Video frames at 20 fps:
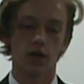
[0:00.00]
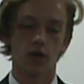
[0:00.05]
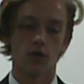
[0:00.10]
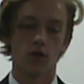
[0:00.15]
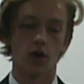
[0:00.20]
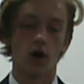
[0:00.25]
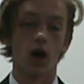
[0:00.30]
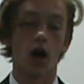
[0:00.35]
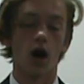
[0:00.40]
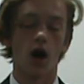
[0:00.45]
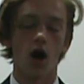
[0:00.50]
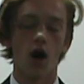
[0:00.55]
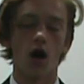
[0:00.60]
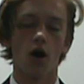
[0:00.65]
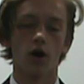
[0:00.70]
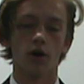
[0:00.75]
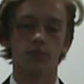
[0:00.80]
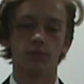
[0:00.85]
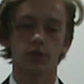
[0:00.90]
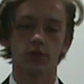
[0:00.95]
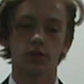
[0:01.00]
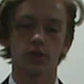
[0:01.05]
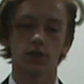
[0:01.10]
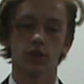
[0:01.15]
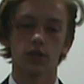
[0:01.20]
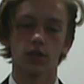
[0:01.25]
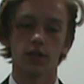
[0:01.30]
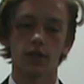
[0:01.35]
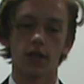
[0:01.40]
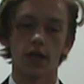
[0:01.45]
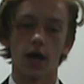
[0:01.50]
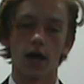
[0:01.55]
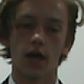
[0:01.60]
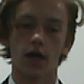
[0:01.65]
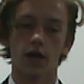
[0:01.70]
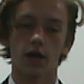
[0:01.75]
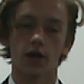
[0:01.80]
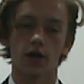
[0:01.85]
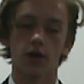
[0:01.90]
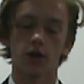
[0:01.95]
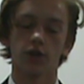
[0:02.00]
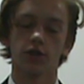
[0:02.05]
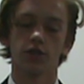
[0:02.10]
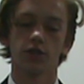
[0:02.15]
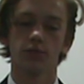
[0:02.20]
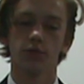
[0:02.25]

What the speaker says: or harms that currency